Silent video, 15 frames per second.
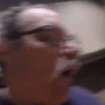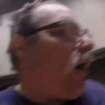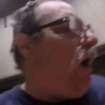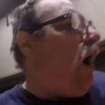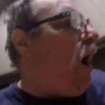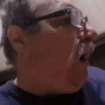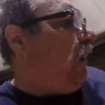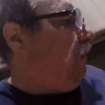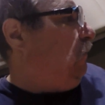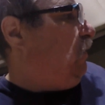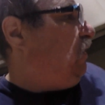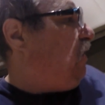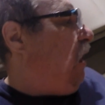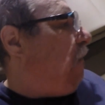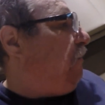o'clock. We're
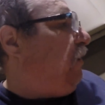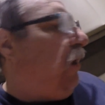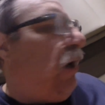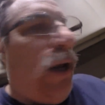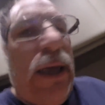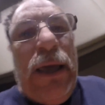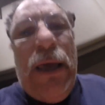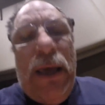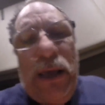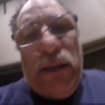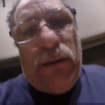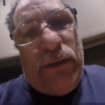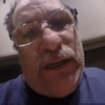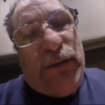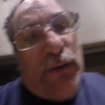stopping early.
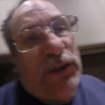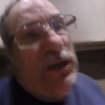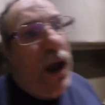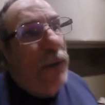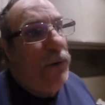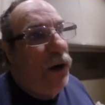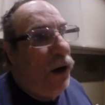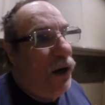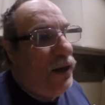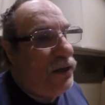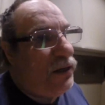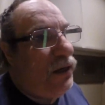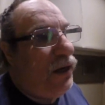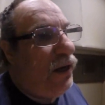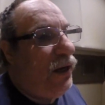The reason we're stopping early is
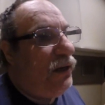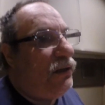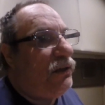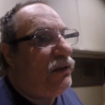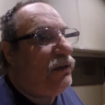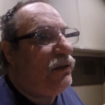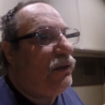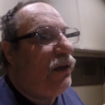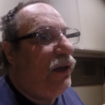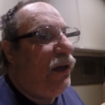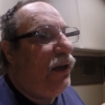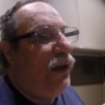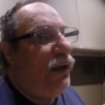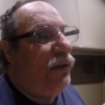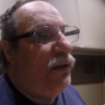because
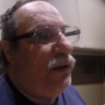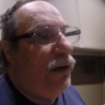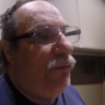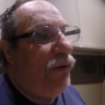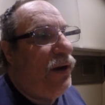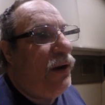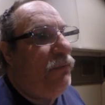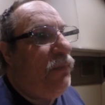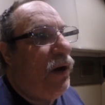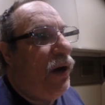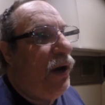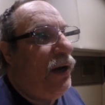uh, the delivery by